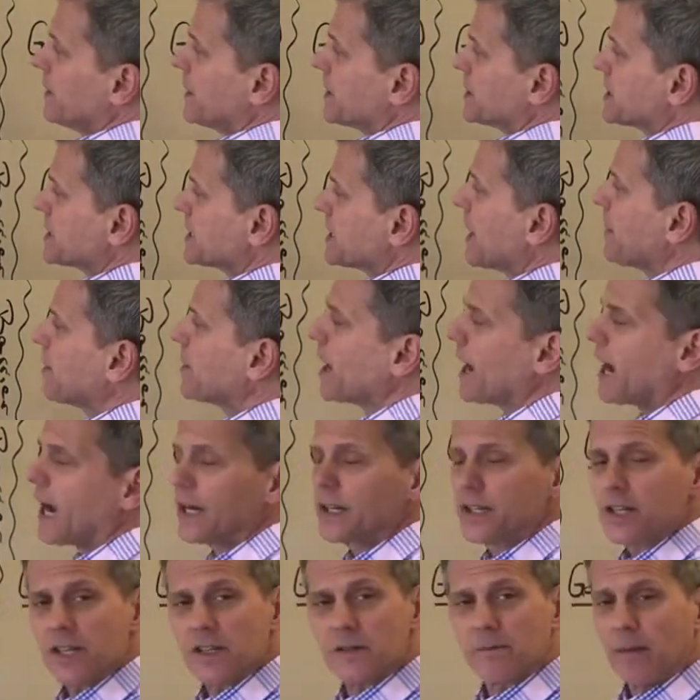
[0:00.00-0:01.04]
The
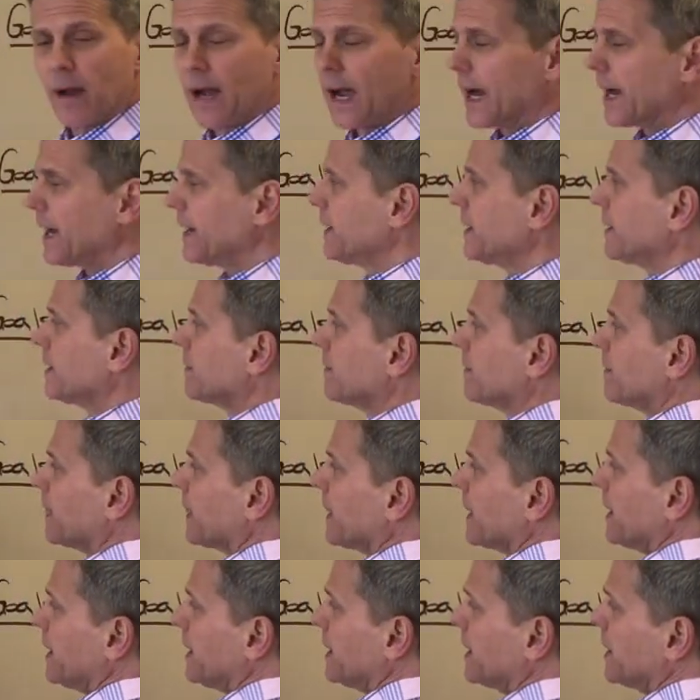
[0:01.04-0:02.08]
subconscious mind
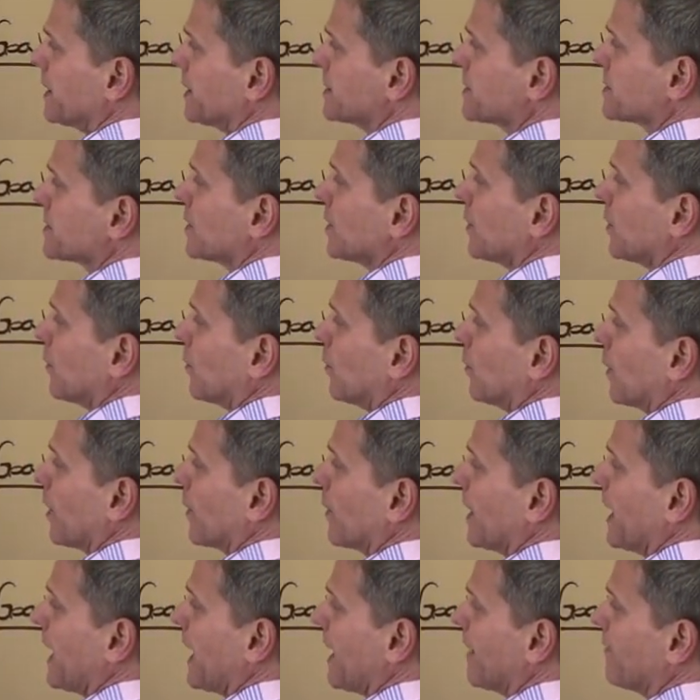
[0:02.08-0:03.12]
is
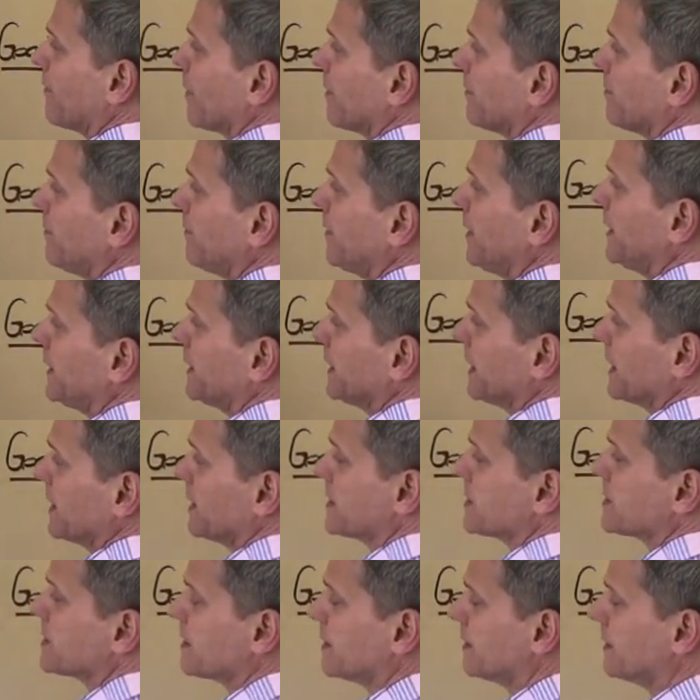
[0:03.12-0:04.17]
where we have our
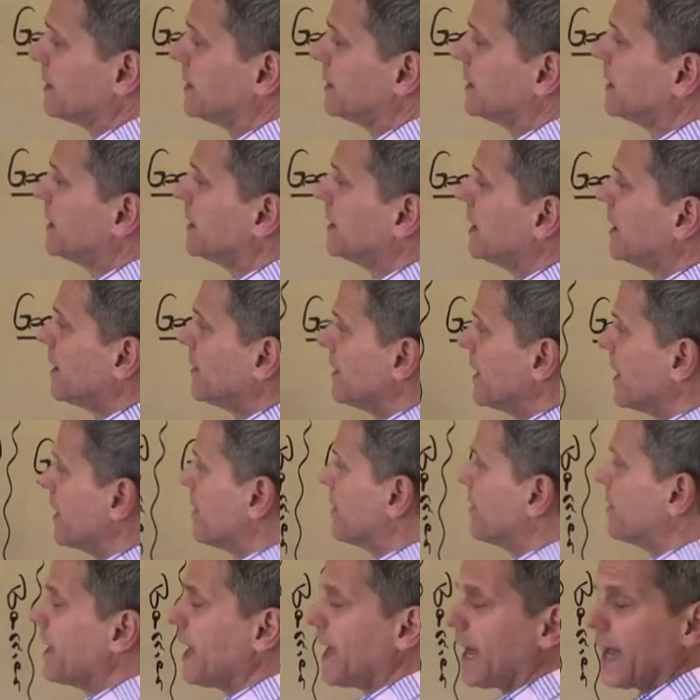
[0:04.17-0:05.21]
feelings
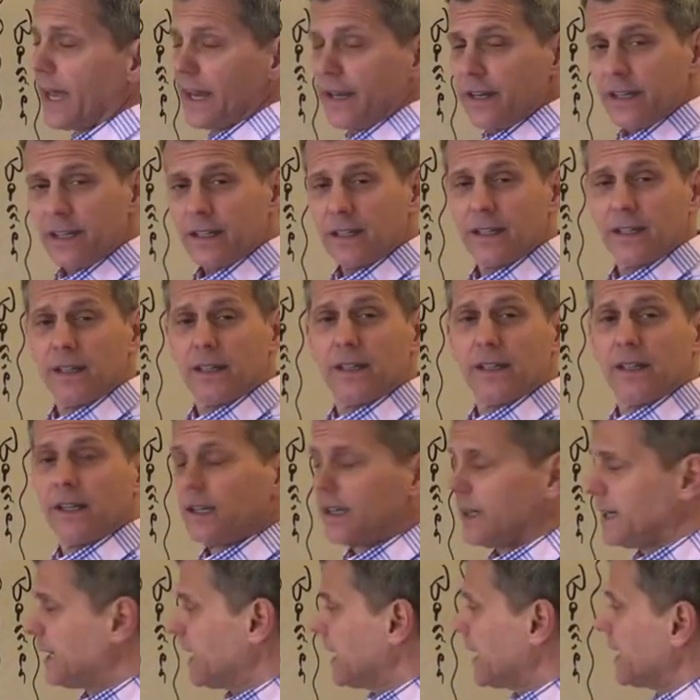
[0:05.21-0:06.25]
that then
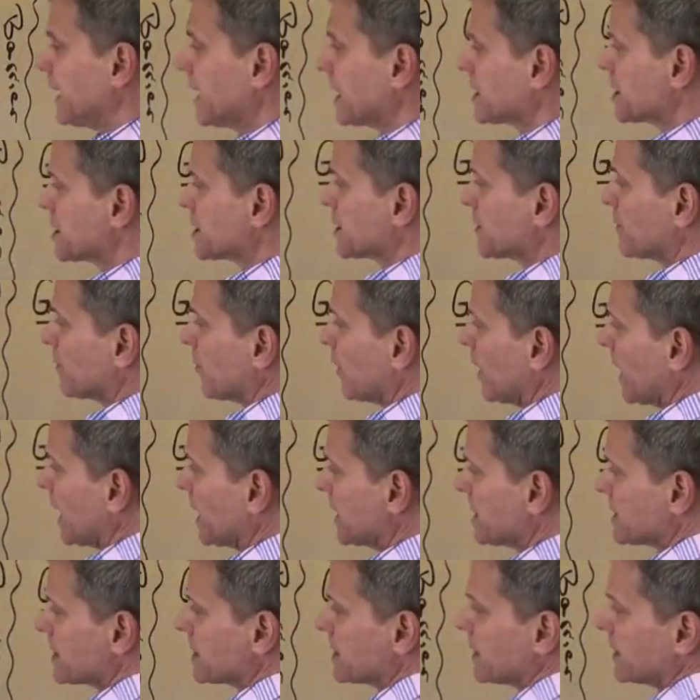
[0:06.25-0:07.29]
get
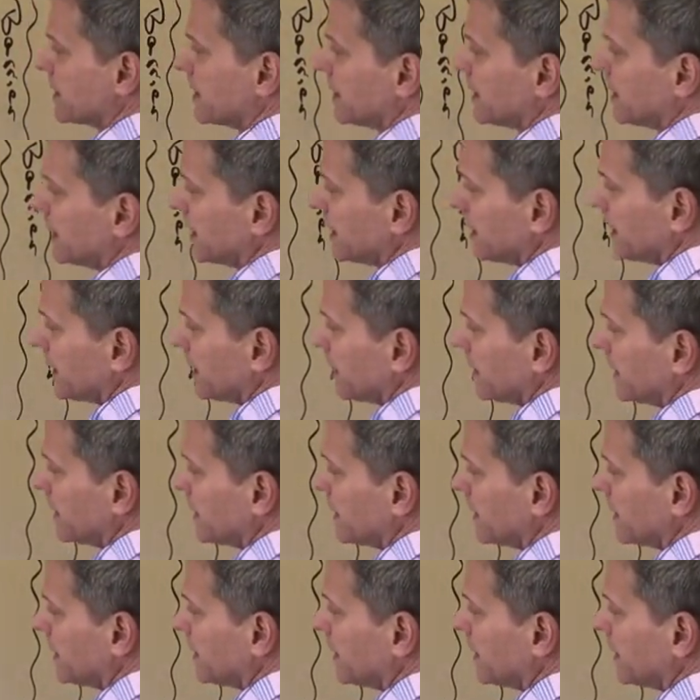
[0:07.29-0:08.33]
expressed
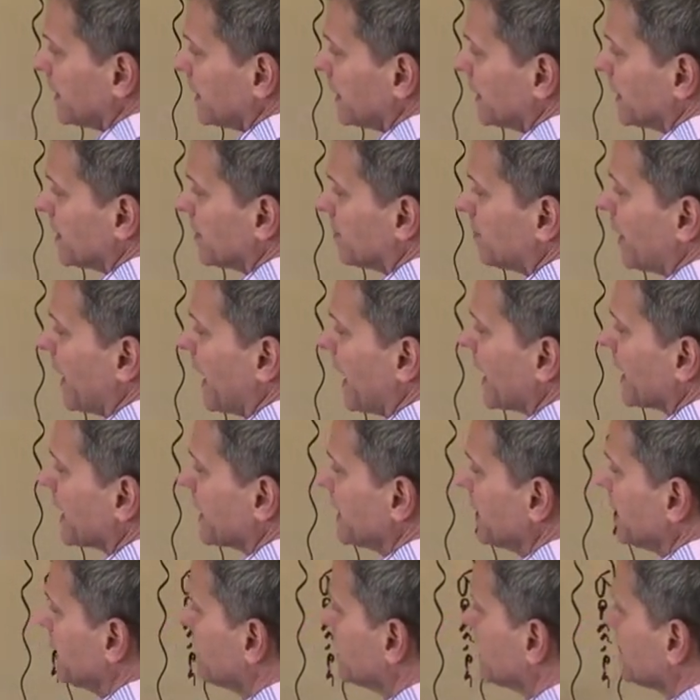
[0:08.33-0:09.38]
in the
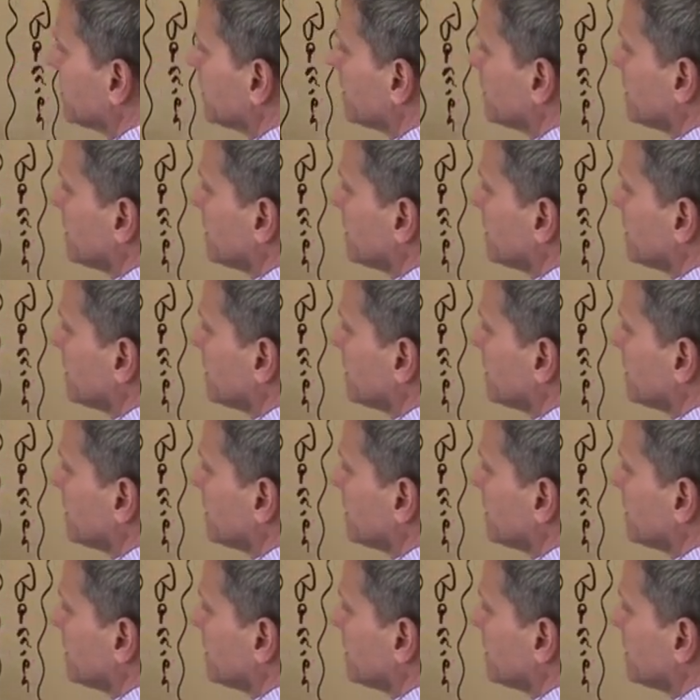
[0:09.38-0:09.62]
body.